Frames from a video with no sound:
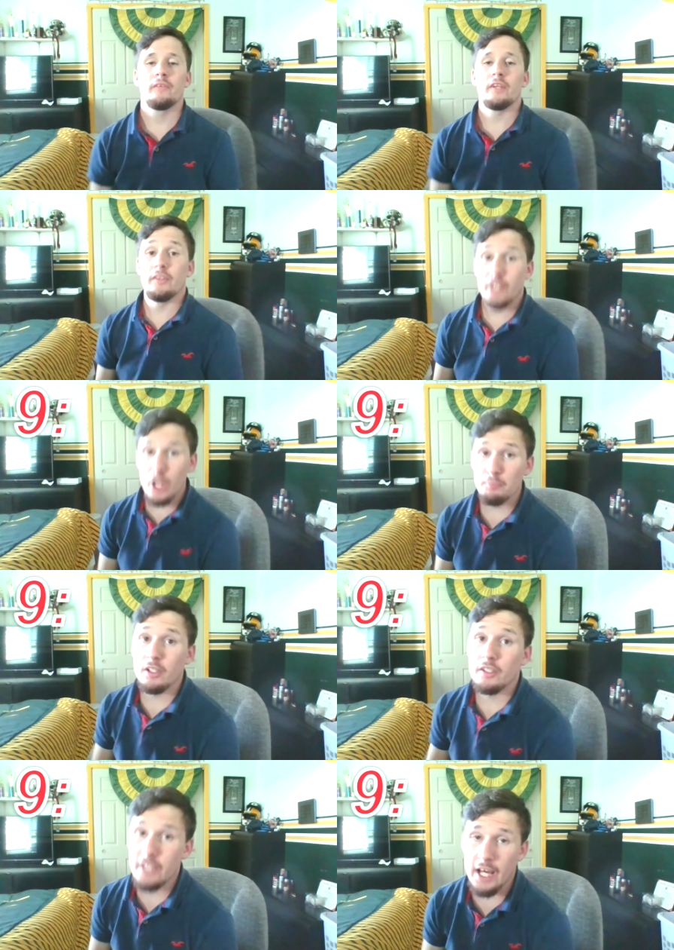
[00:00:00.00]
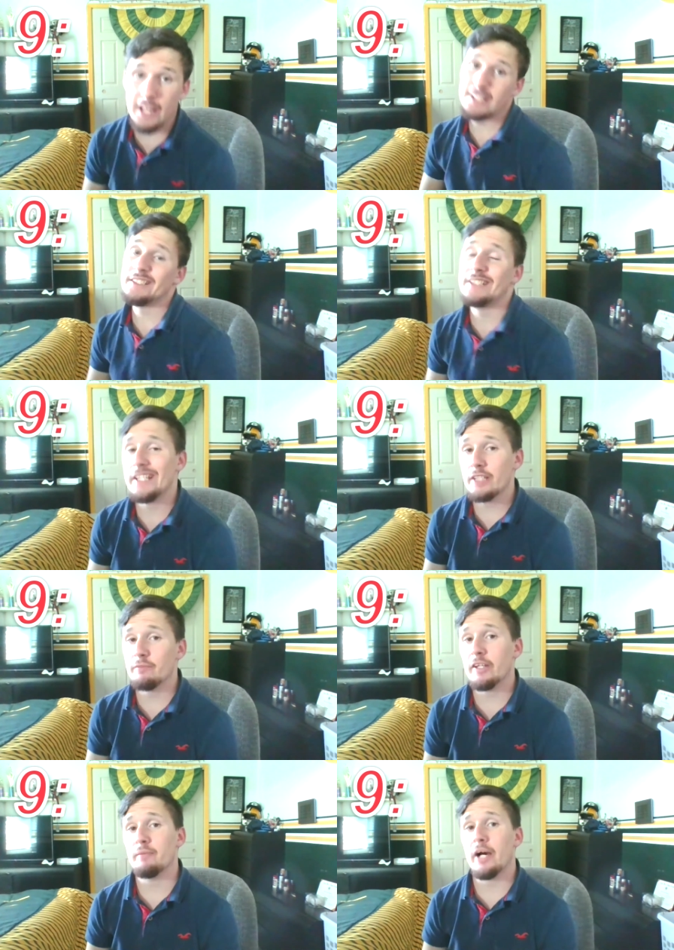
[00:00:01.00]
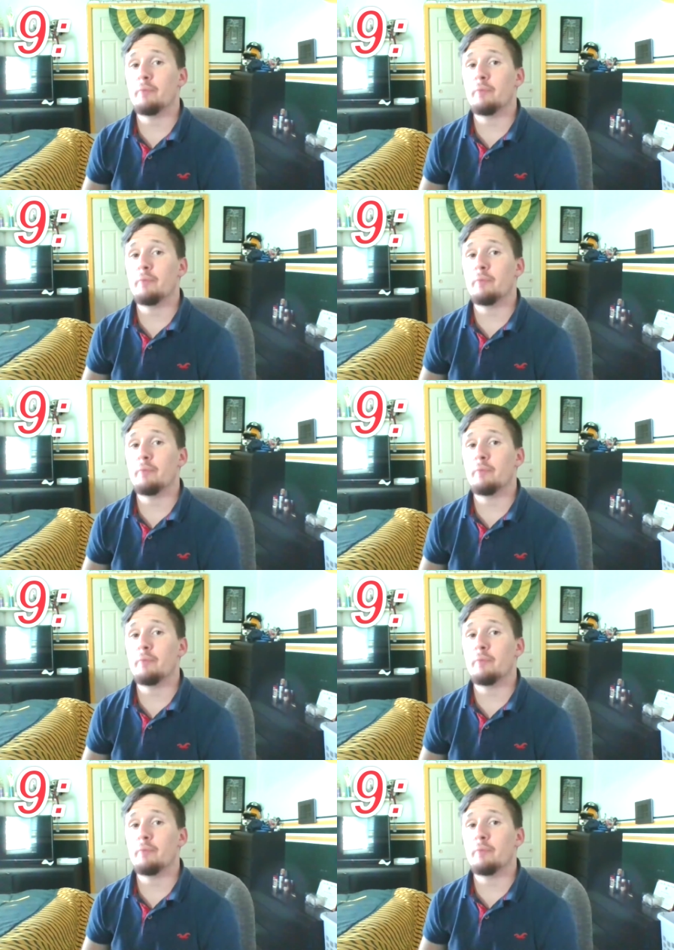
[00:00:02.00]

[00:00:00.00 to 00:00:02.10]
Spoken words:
The number 9 team in my